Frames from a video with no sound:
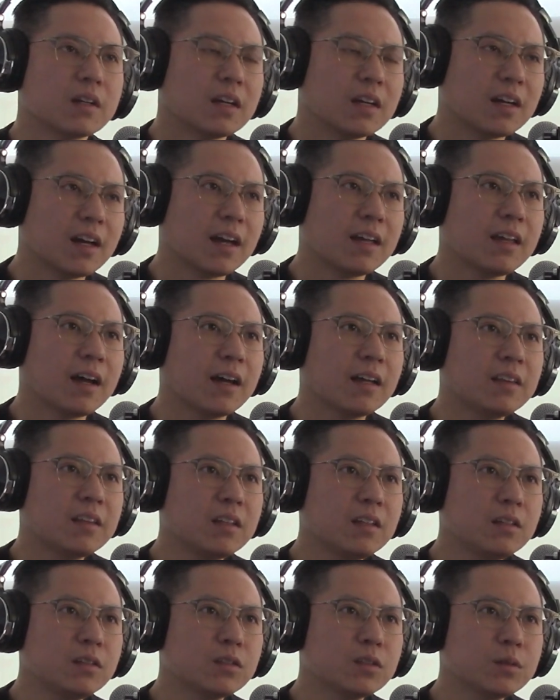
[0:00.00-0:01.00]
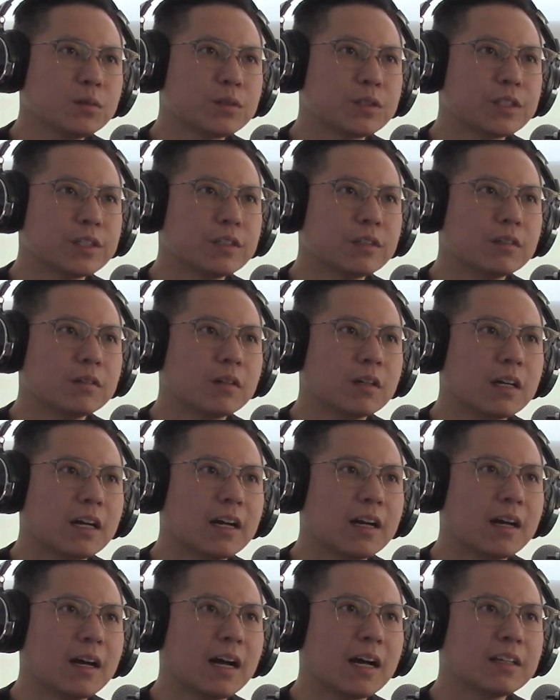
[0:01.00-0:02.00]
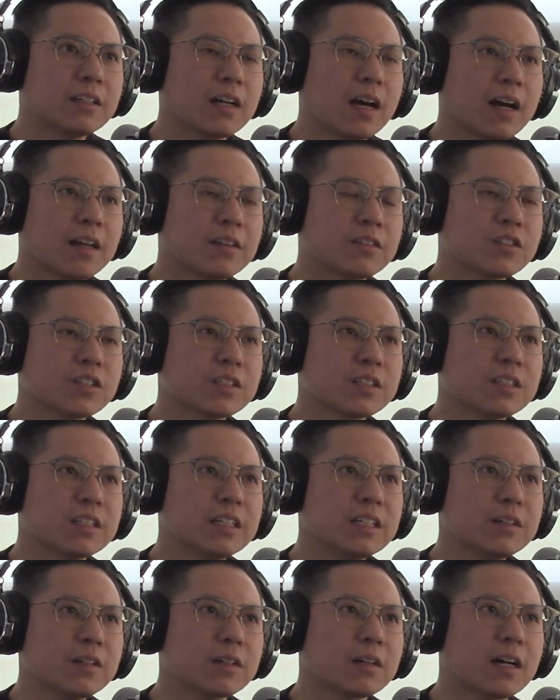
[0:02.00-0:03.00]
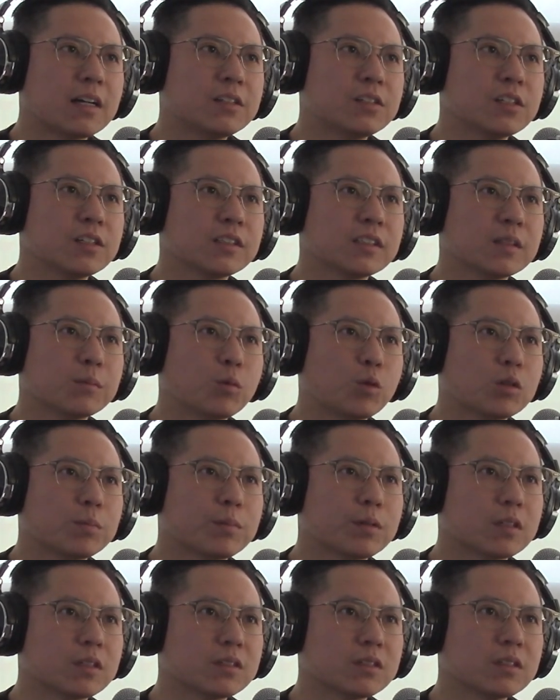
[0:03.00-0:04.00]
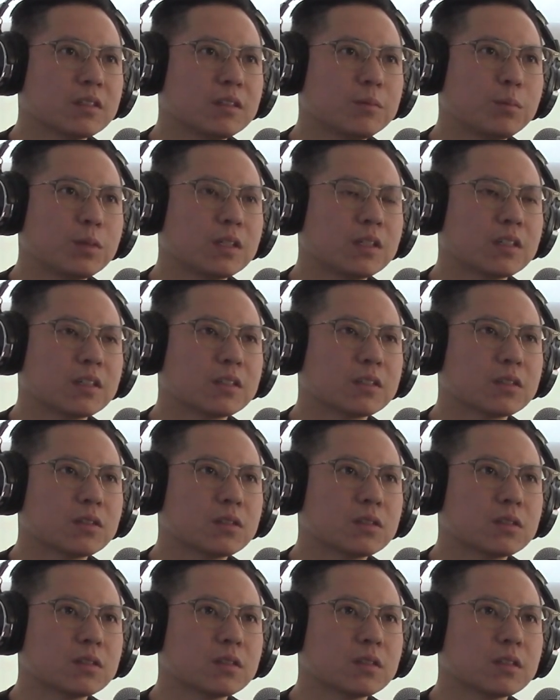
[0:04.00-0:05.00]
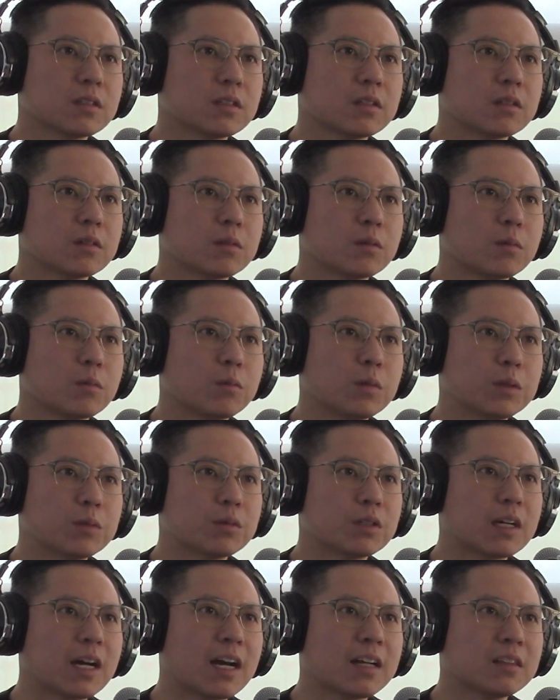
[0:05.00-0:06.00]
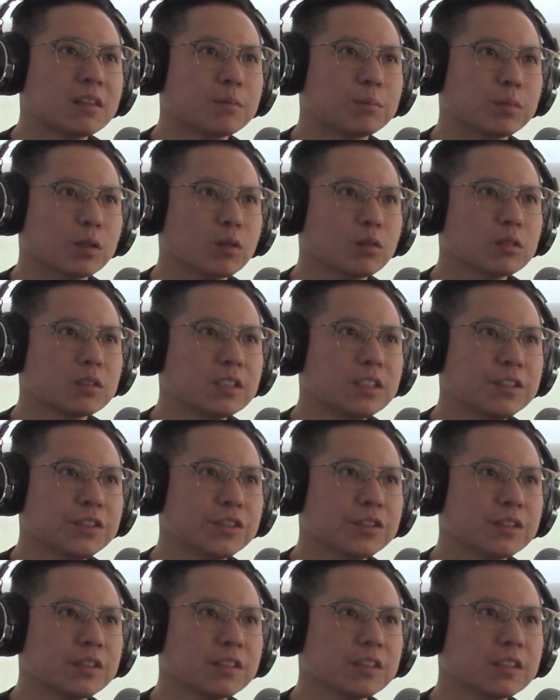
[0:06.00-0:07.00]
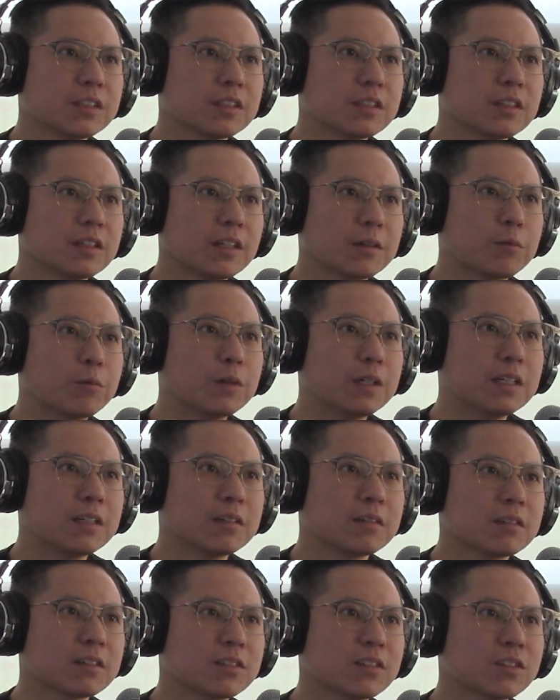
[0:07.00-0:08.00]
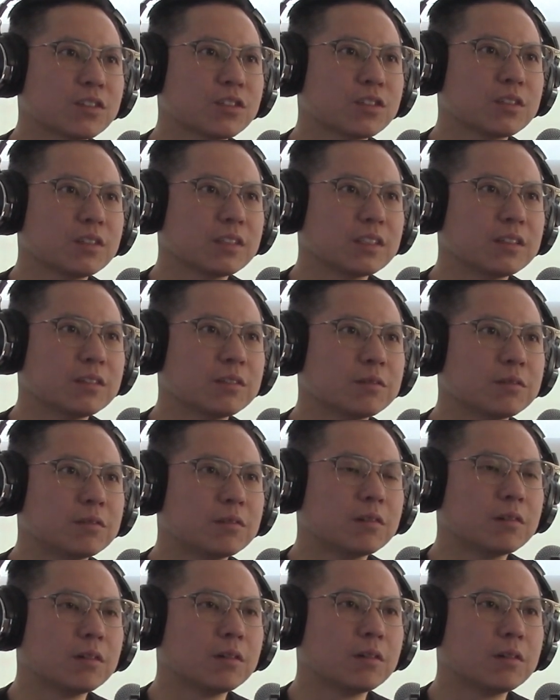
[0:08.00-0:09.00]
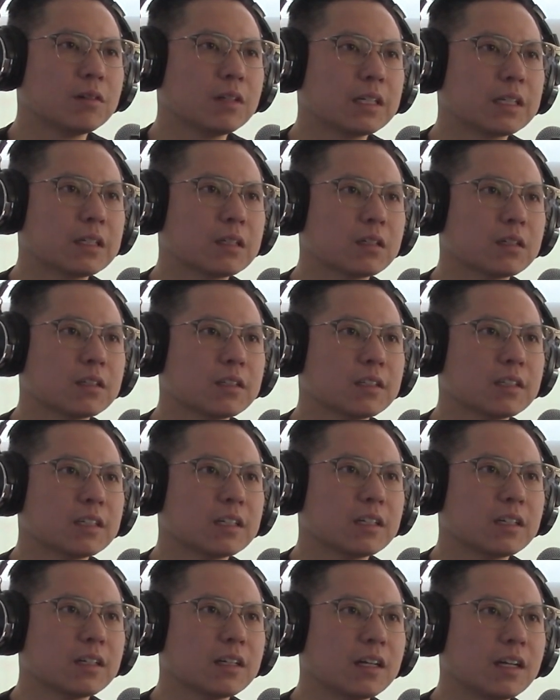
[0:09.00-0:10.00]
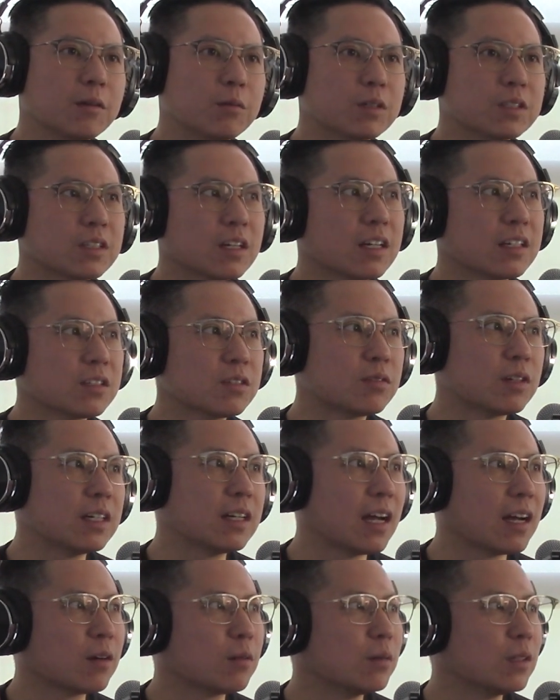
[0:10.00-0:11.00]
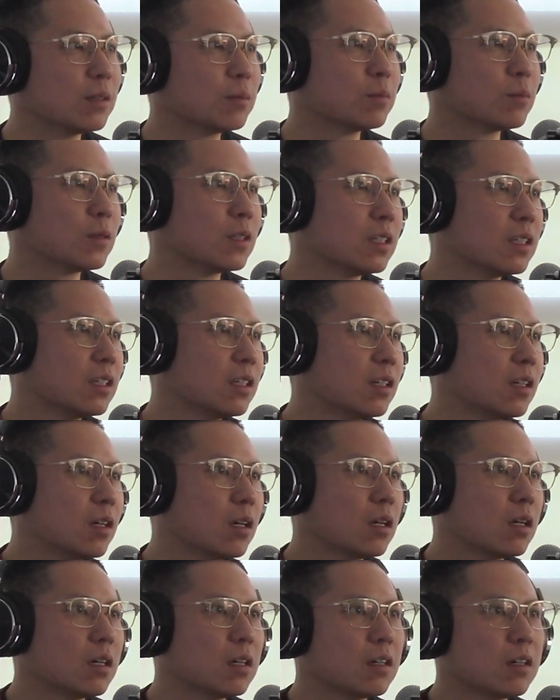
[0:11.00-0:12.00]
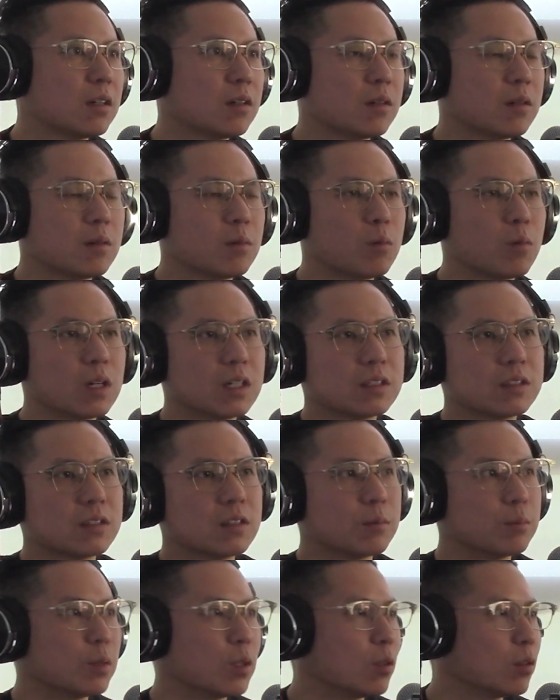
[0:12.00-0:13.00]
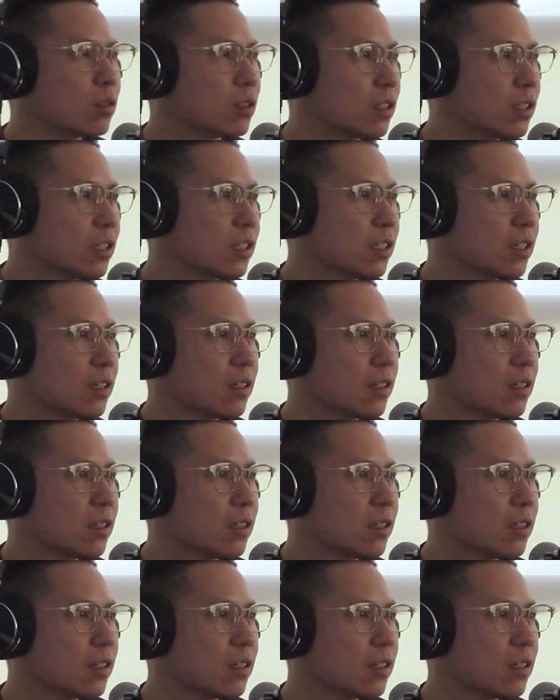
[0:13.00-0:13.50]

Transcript: I think so too. I just think I took it more personally because we were at the brokerage. Like we essentially, like, it was us, right? Equium was the brokerage